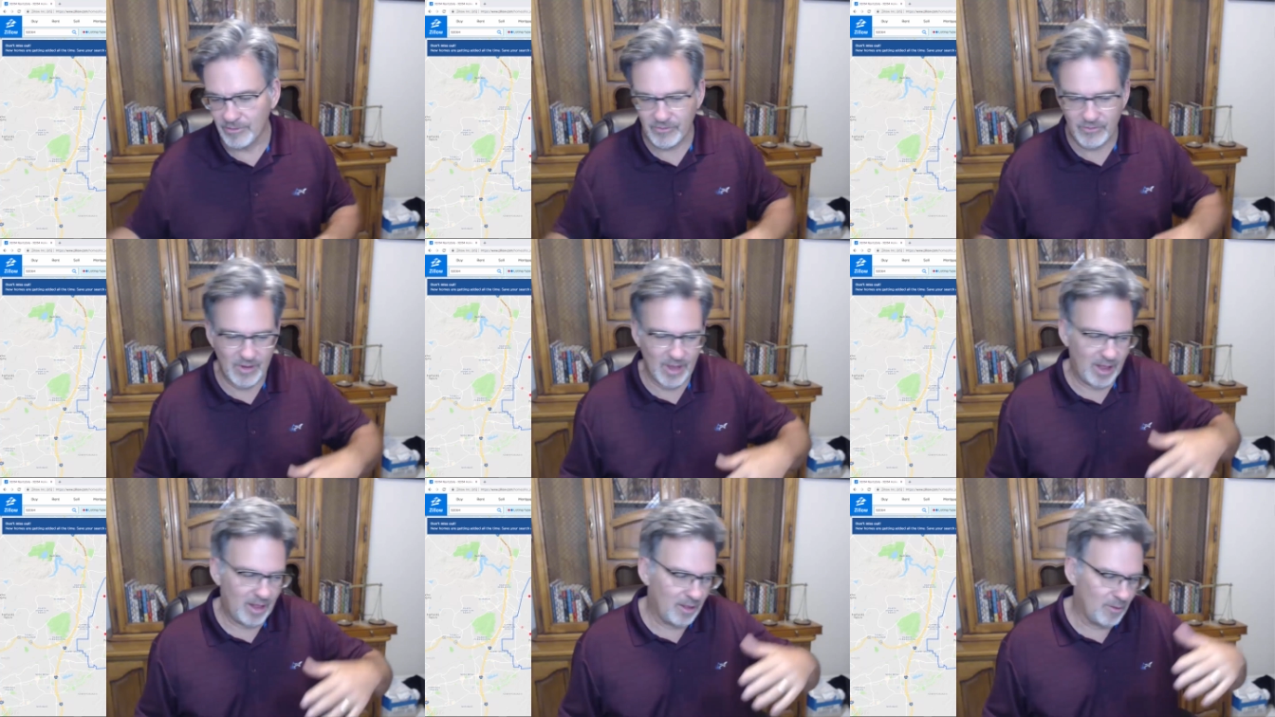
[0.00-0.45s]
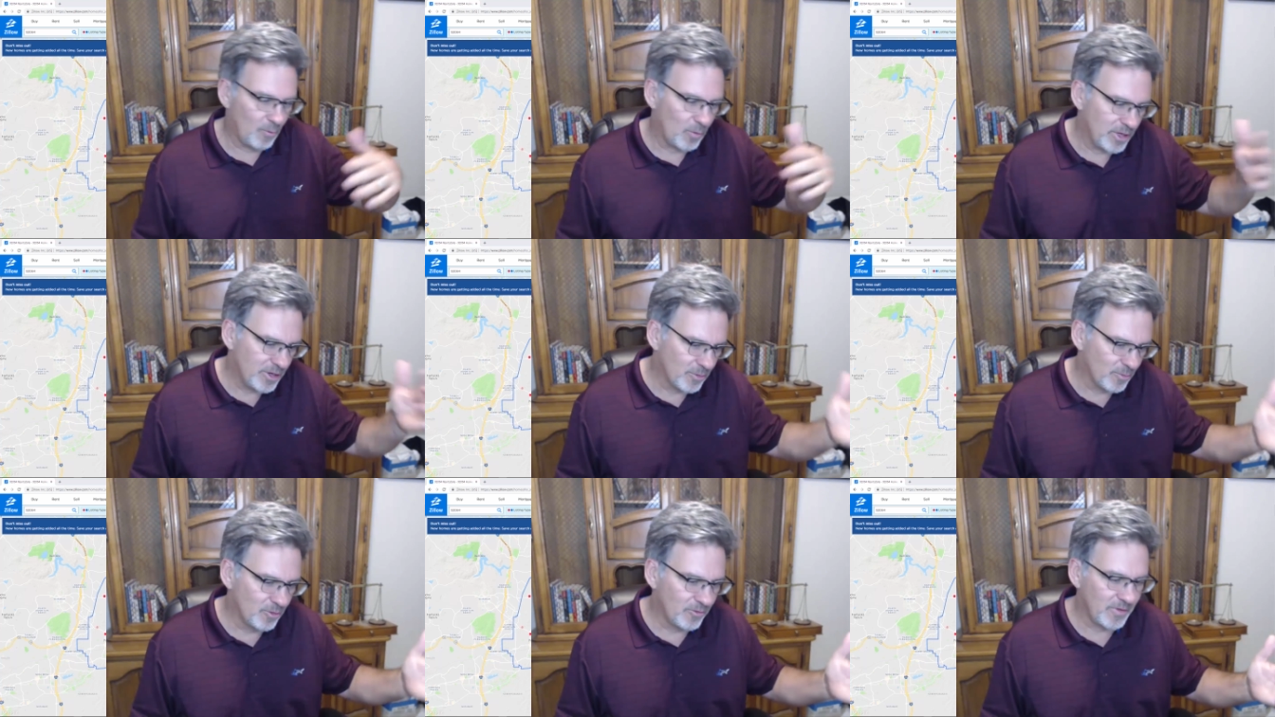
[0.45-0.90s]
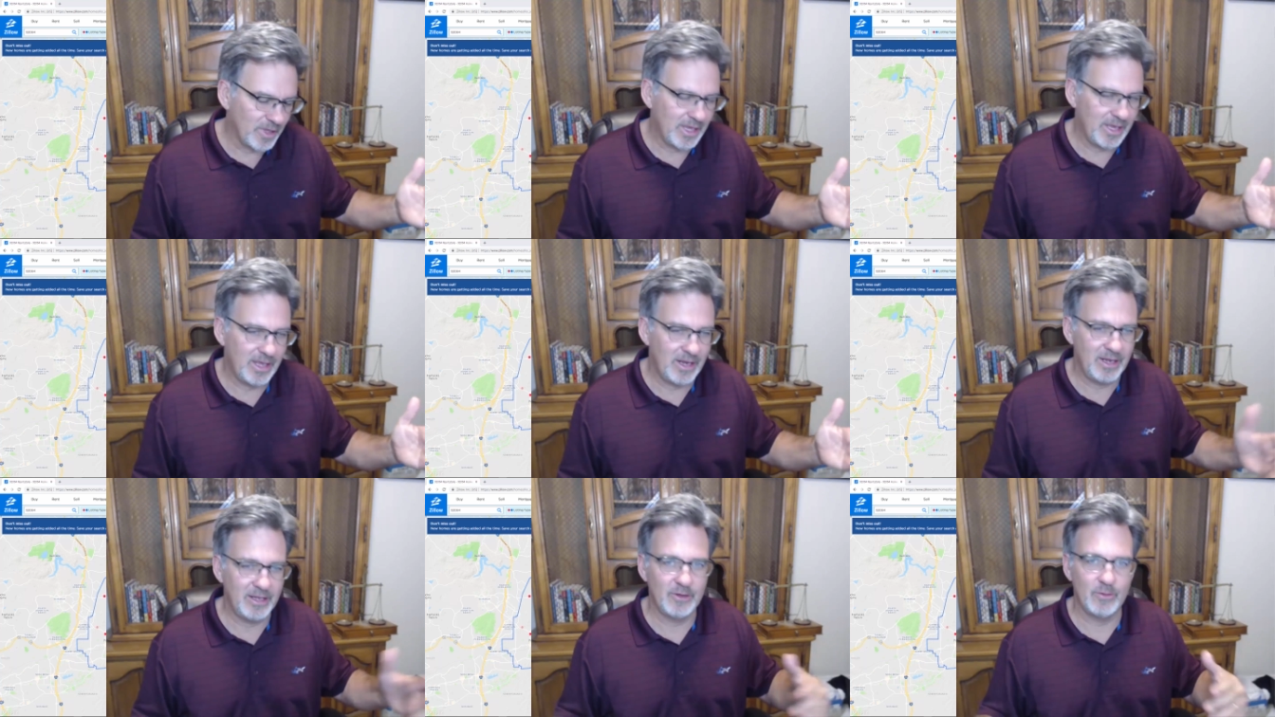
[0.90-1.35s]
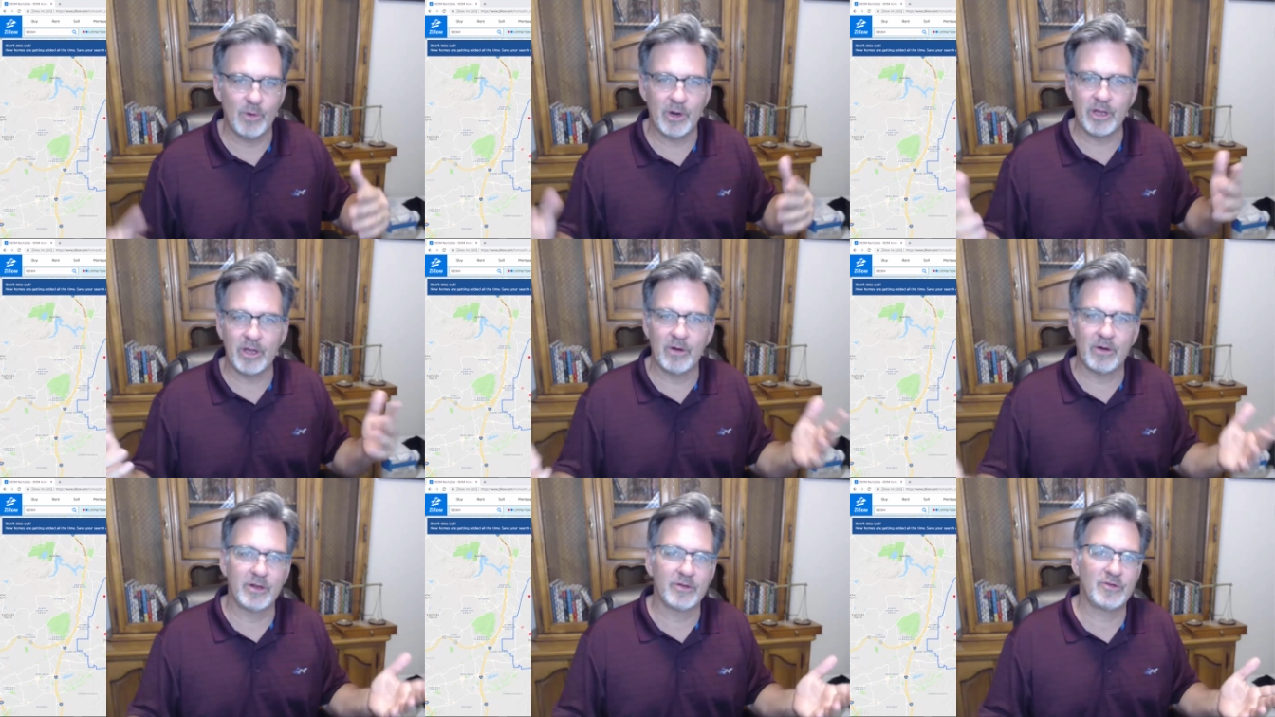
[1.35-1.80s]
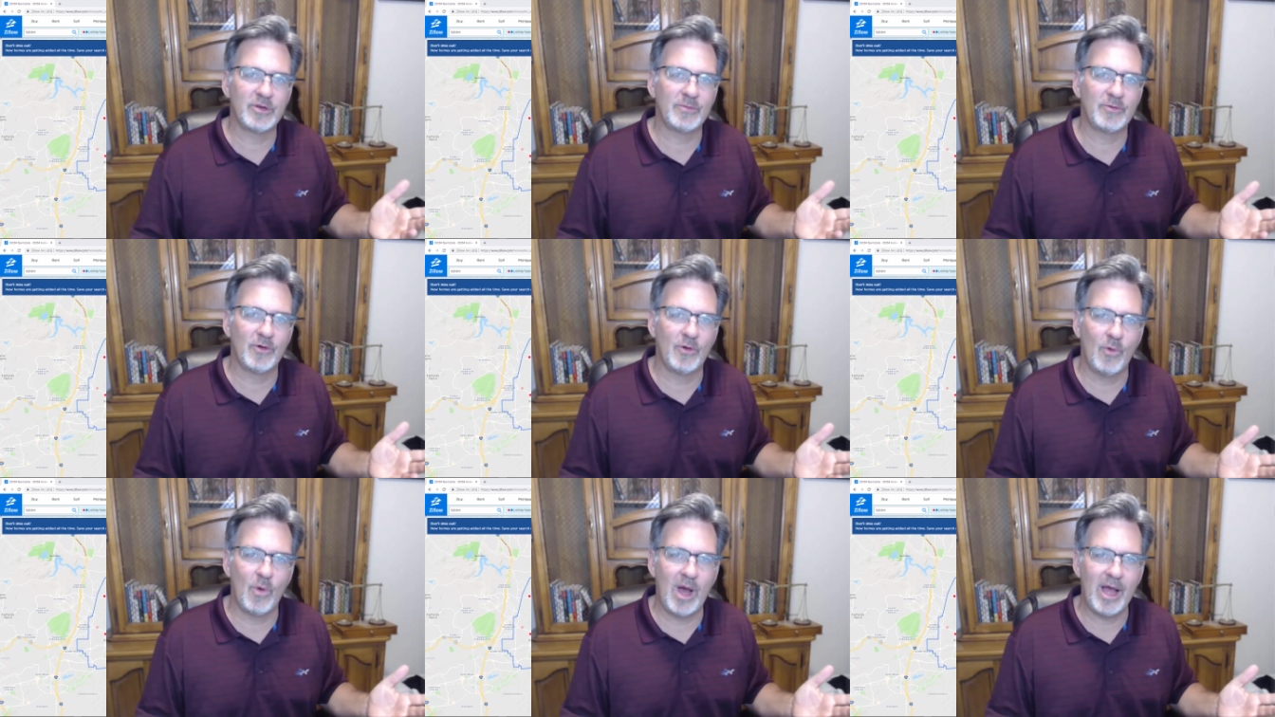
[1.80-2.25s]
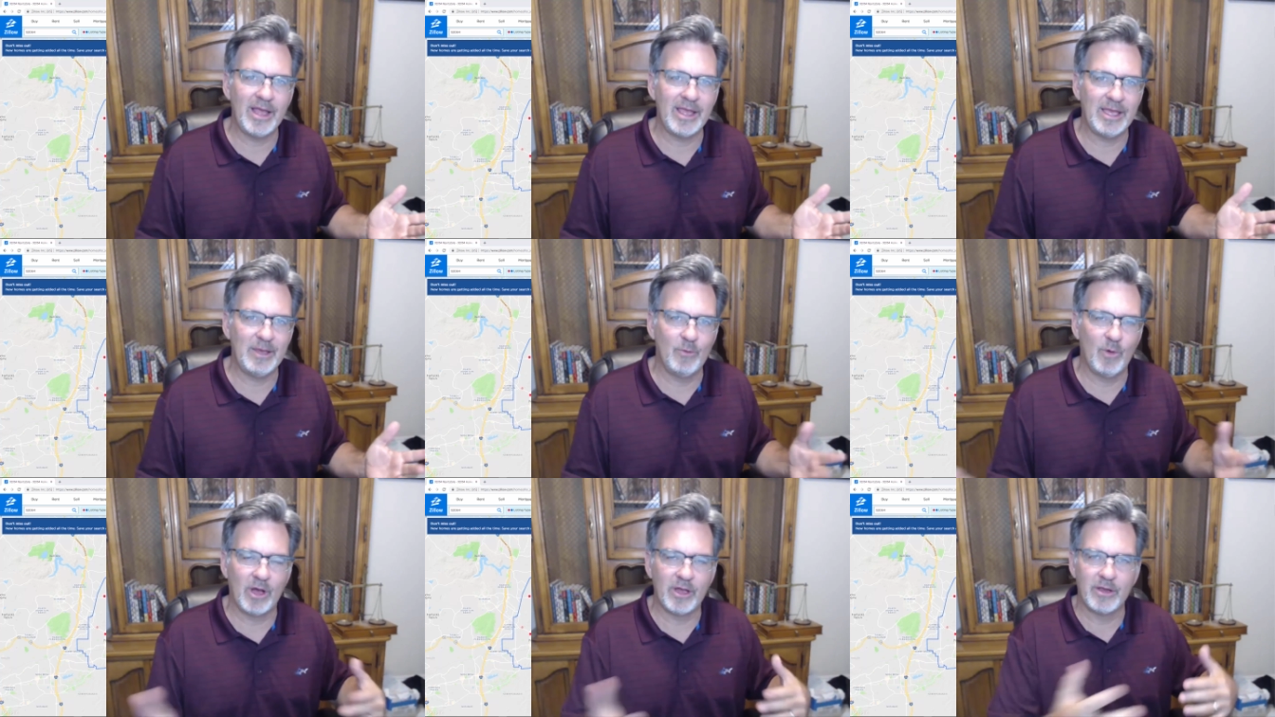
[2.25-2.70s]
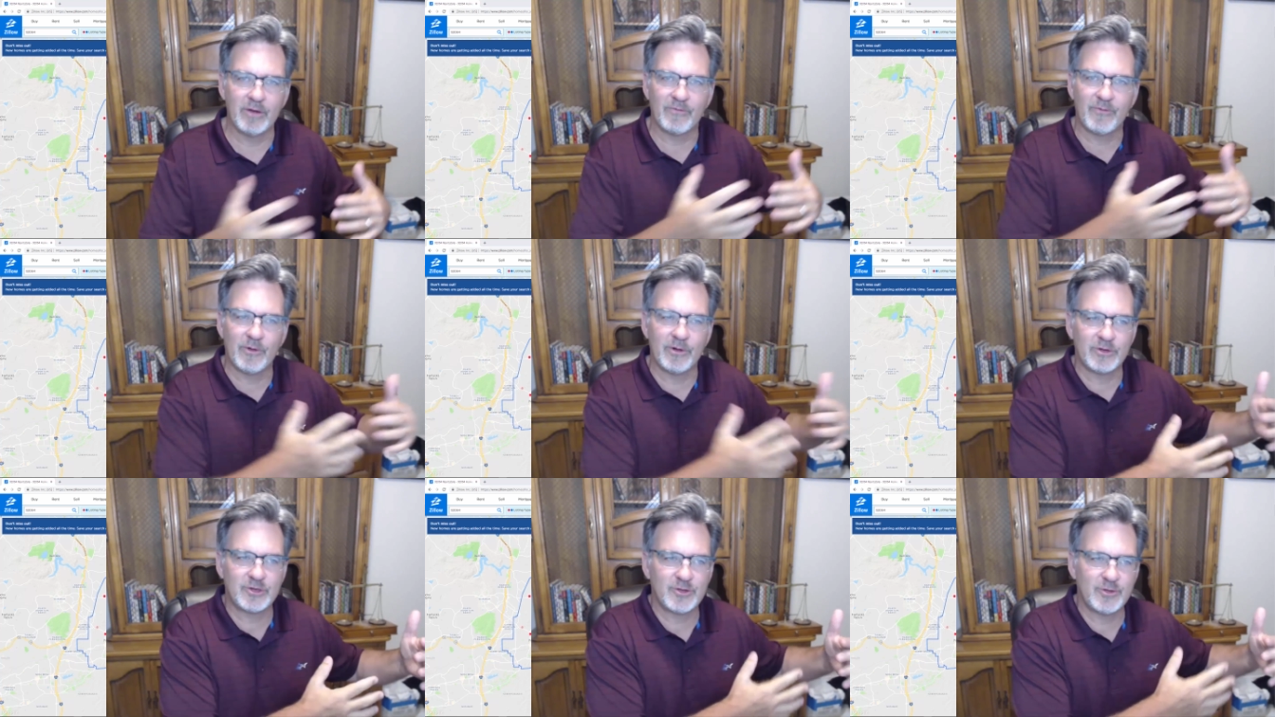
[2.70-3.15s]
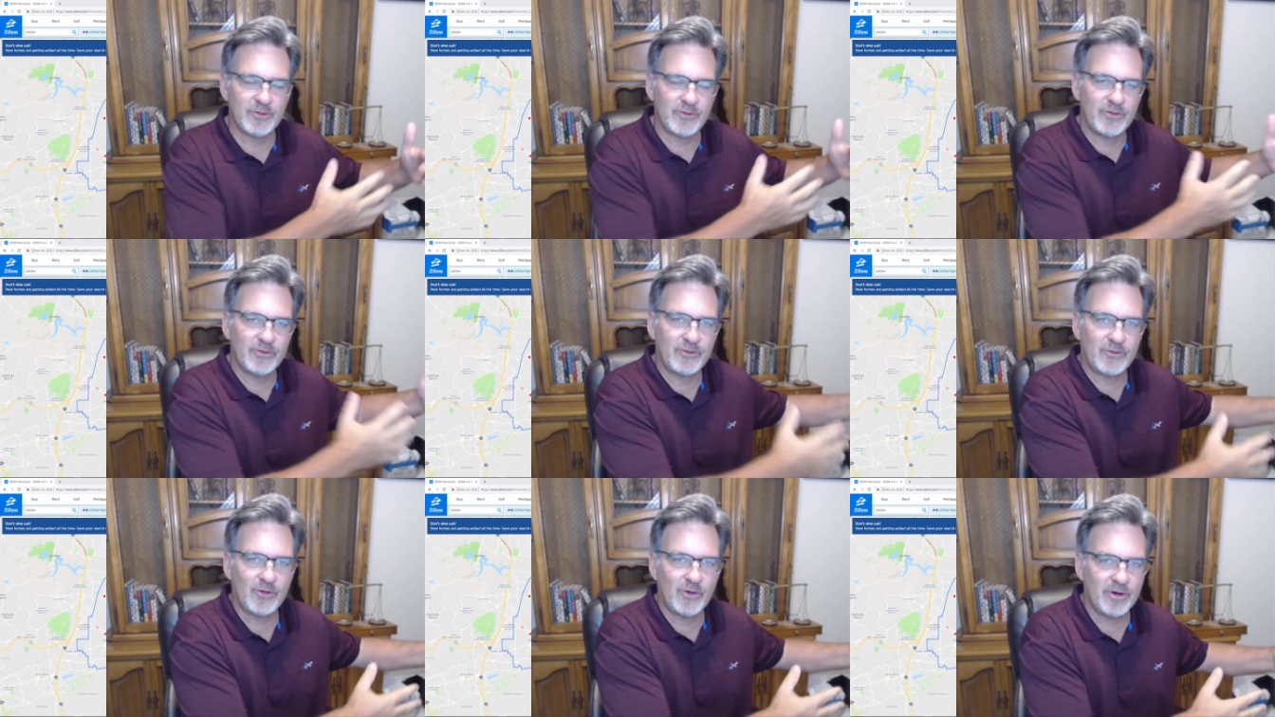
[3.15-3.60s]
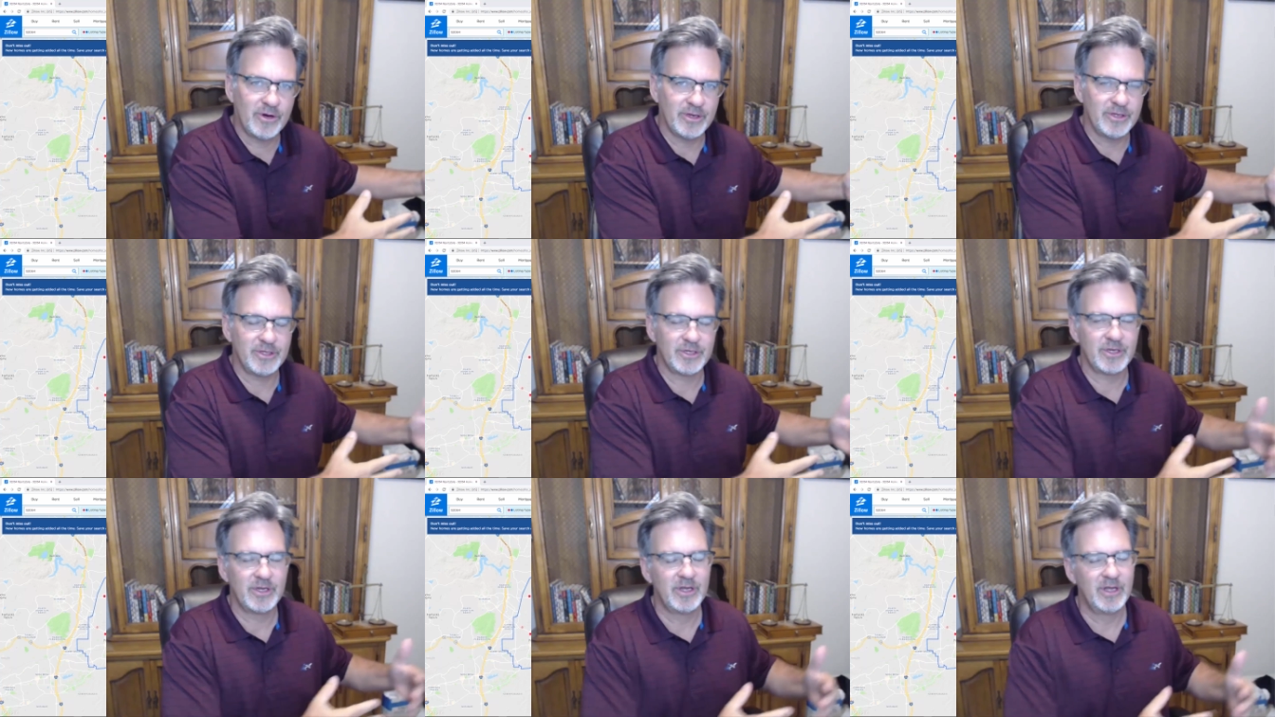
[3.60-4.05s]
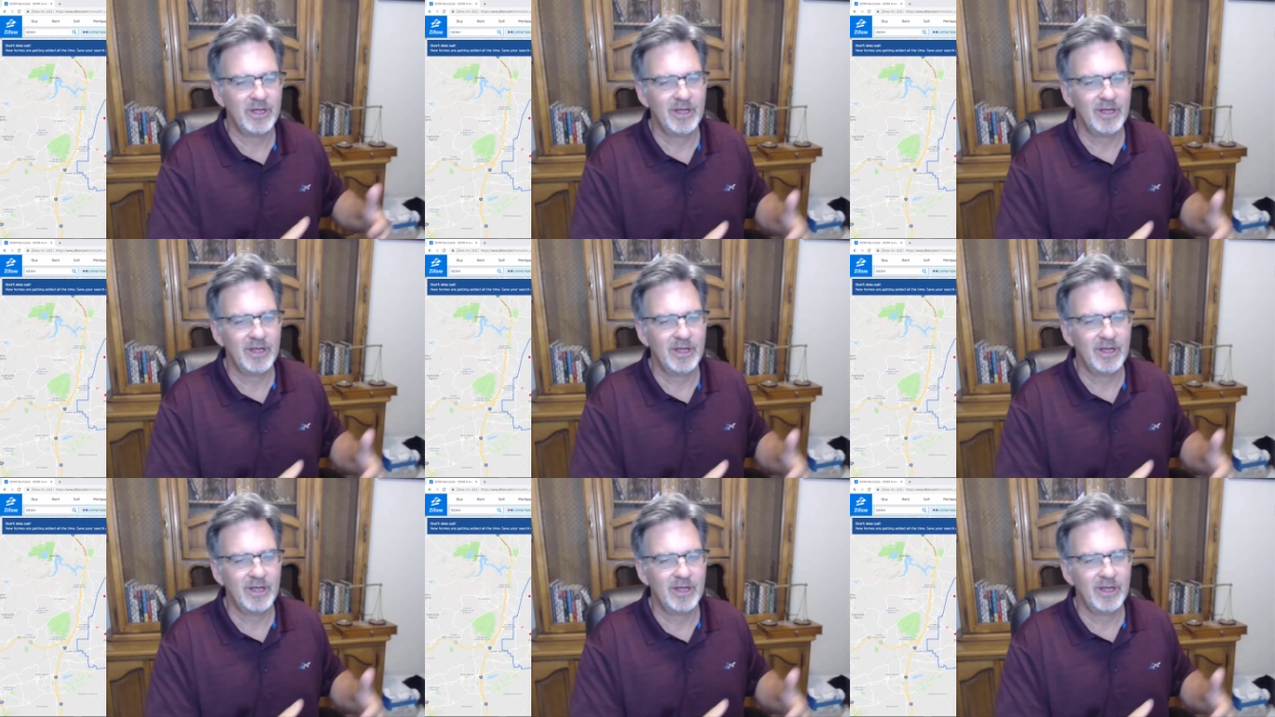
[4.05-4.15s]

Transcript: sell and when you're moving in and you want to go on a trip to Hawaii while your furniture is in storage.